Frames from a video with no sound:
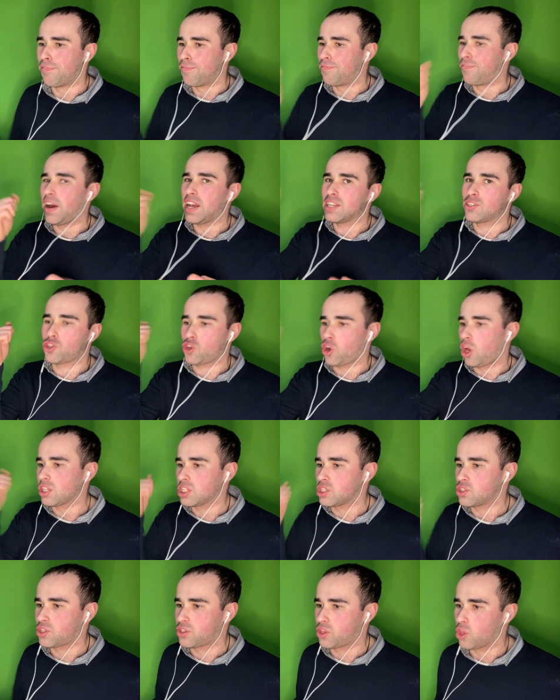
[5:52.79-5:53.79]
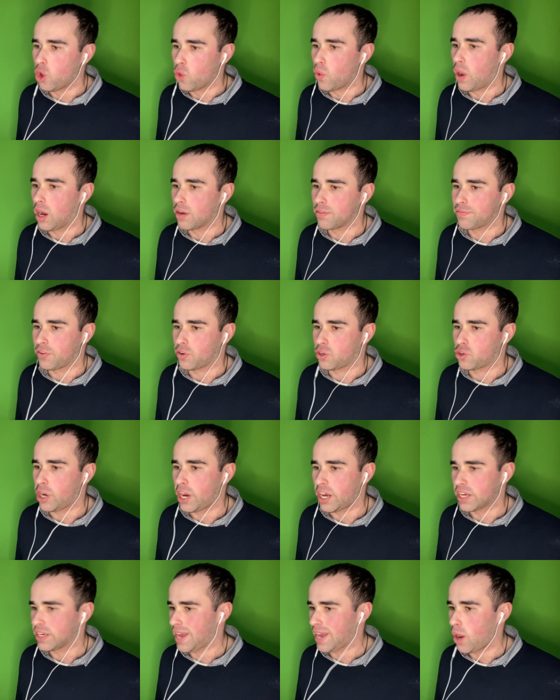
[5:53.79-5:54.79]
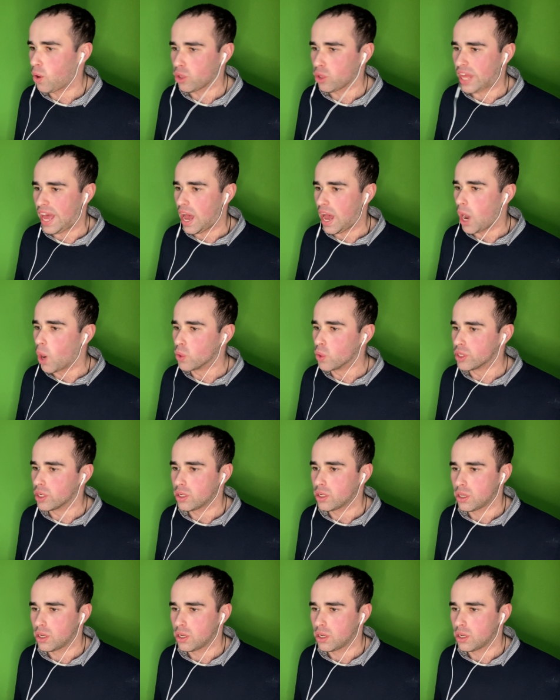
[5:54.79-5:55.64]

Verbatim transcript: Fight Charlize Theron for crying out loud.